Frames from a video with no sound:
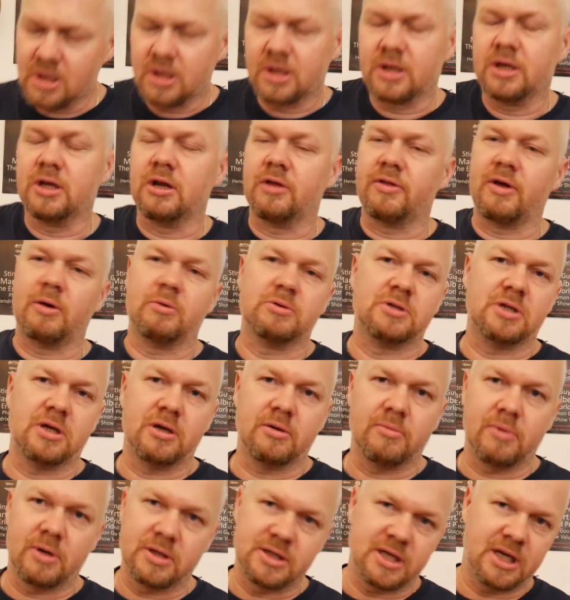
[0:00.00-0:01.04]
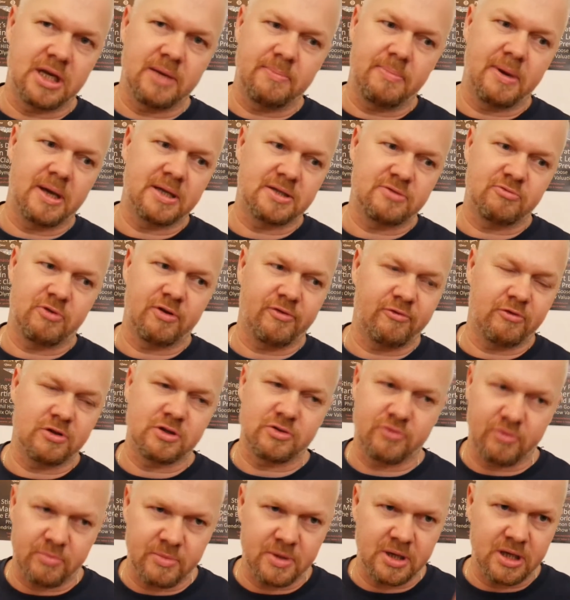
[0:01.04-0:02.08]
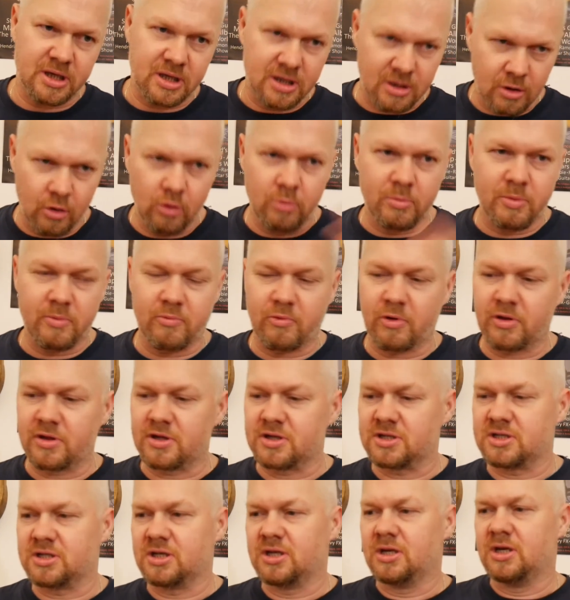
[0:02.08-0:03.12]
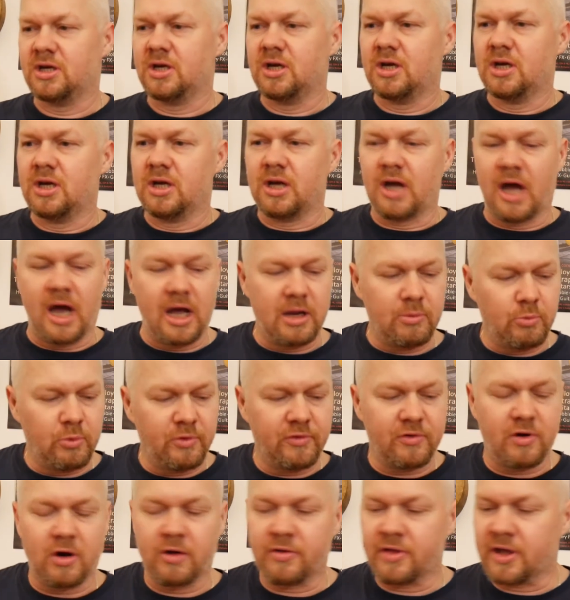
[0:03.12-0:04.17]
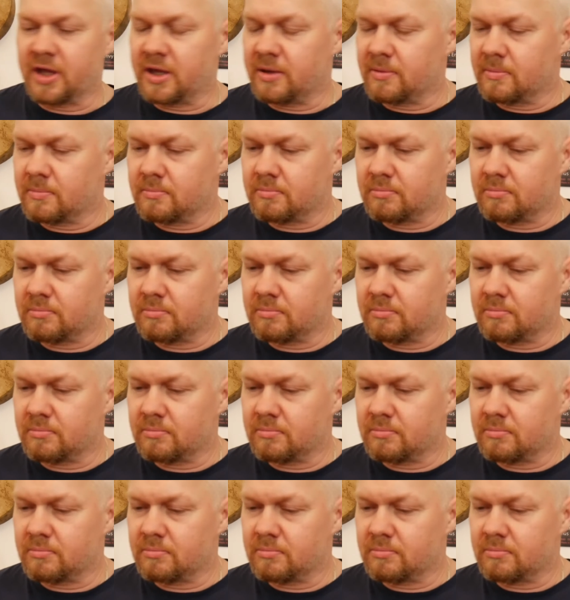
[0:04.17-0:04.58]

You know, that was a, a Dickey Betts reference from the Allman Brothers. And we've got the